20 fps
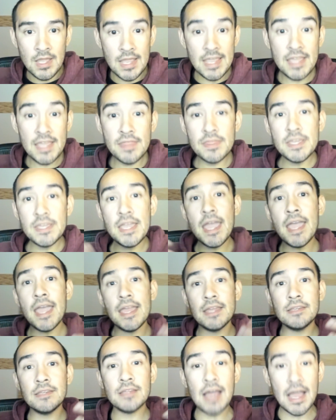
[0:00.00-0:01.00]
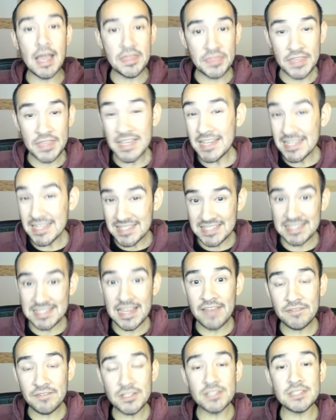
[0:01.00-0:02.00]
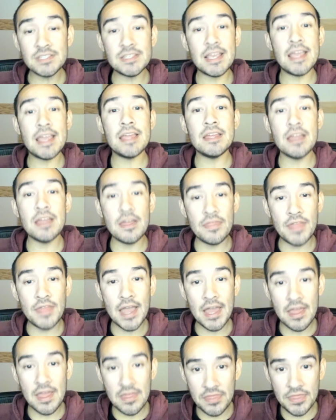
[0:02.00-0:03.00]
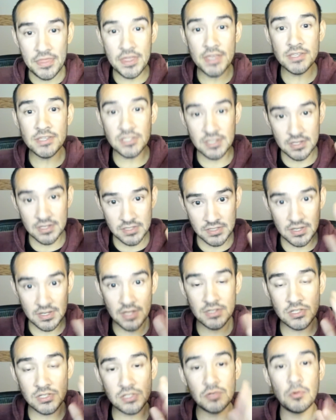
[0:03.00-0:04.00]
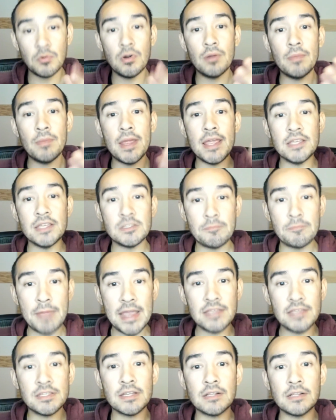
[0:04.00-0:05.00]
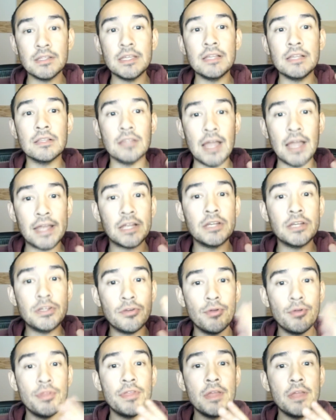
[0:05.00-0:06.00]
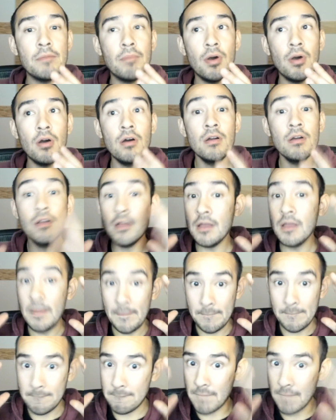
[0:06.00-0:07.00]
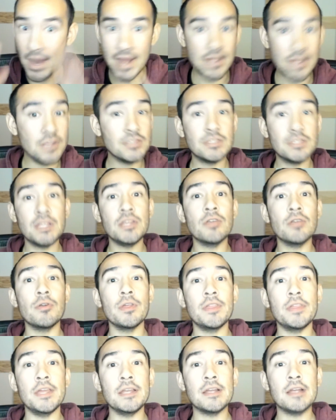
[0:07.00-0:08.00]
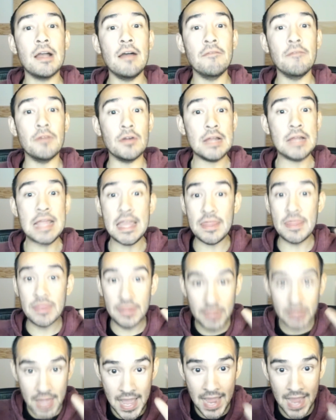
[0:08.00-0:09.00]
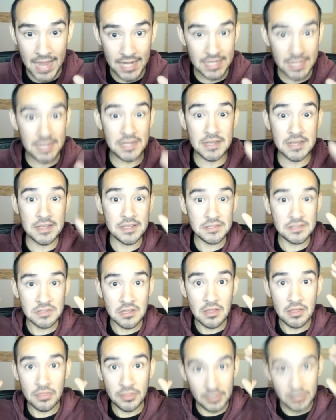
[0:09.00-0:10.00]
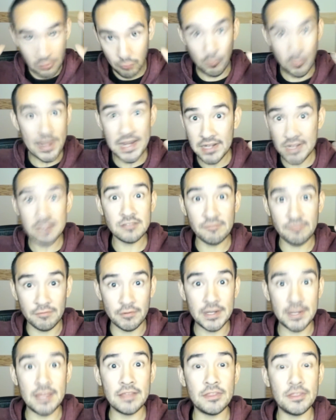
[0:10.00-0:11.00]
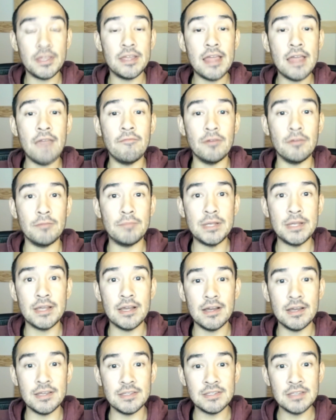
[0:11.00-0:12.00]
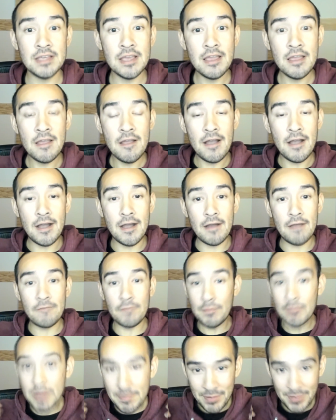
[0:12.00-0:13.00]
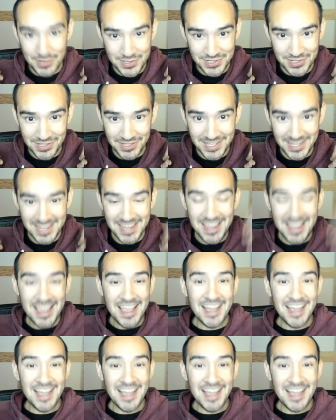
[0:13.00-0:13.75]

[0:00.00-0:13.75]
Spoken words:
in the end, I think it's safe to say that this Sunstorm is basically like a urethane ball minus the urethane cover, and that is the greatest freaking thing ever, because for me personally,